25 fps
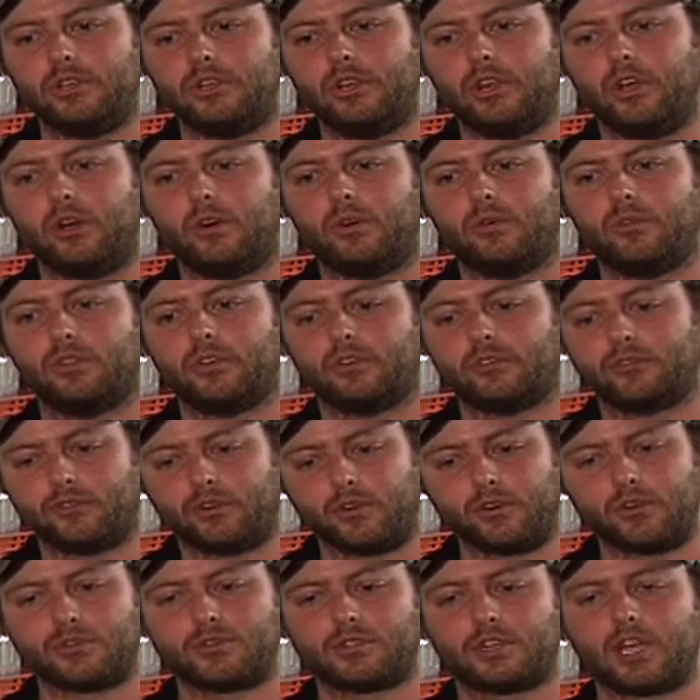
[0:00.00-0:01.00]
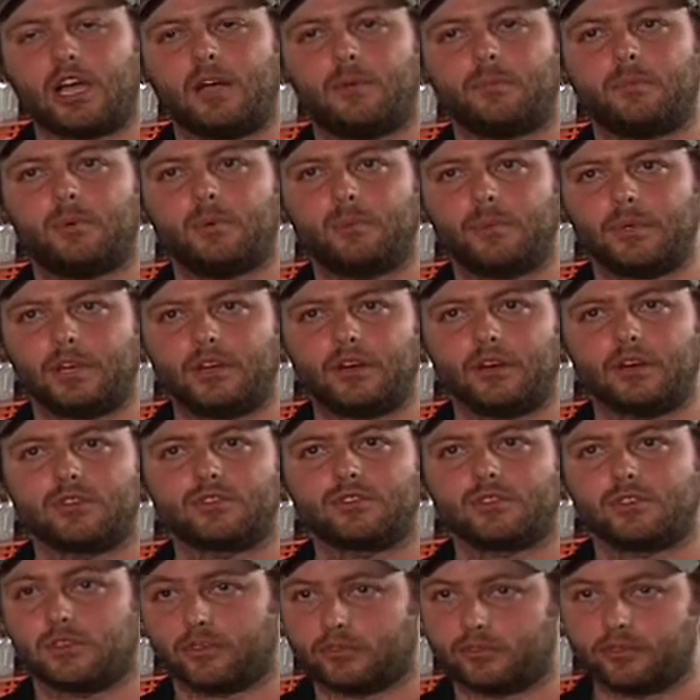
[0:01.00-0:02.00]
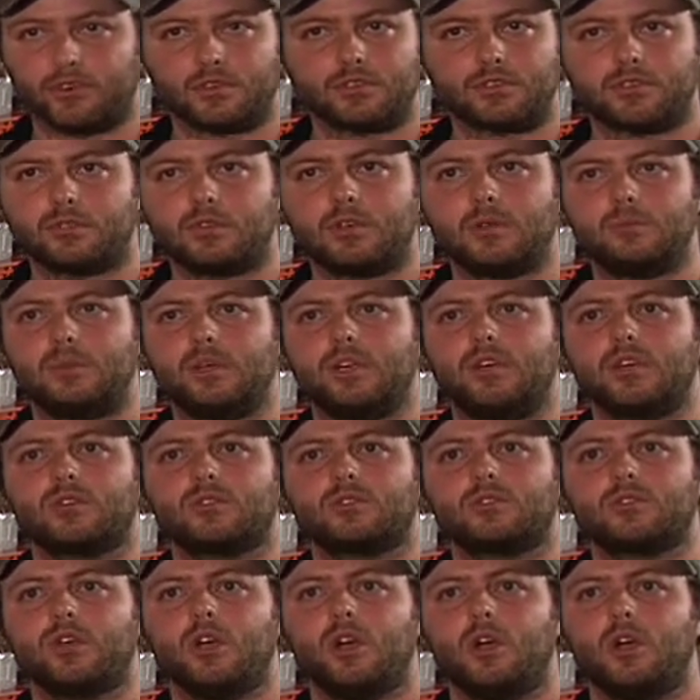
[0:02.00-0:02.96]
you know, their first couple beers or their first 3 beers